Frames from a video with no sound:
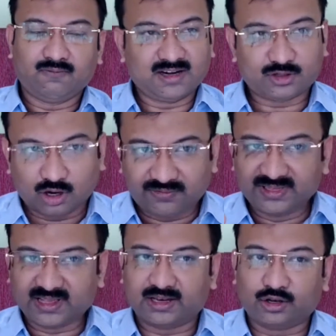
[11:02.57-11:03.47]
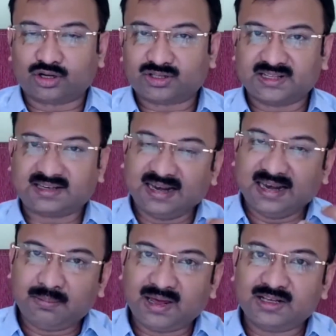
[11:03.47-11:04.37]
quite often than not, that
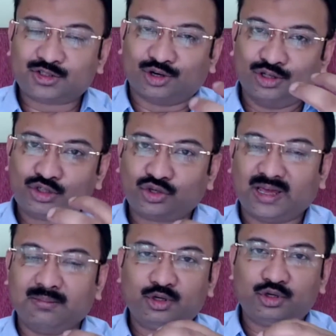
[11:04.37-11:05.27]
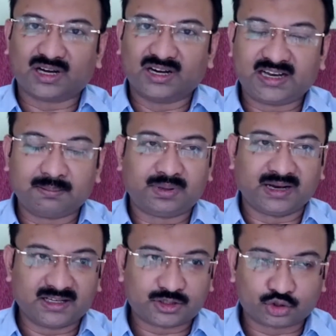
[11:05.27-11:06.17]
layman is also able to
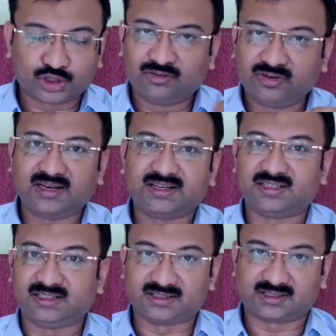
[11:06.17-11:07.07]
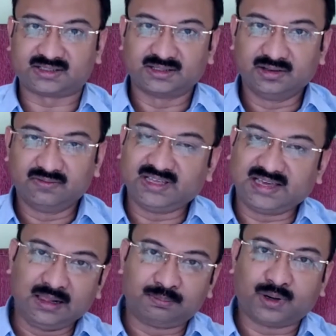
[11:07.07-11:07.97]
contemplate the social realities with the
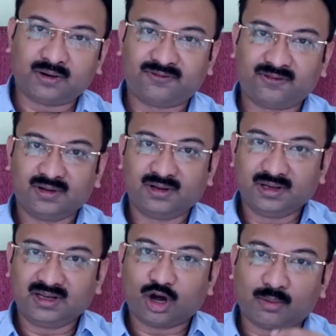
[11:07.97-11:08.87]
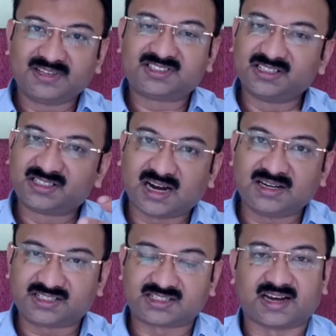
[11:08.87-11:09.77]
help of common sense
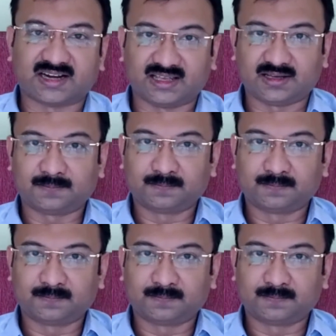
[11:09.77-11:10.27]
understanding.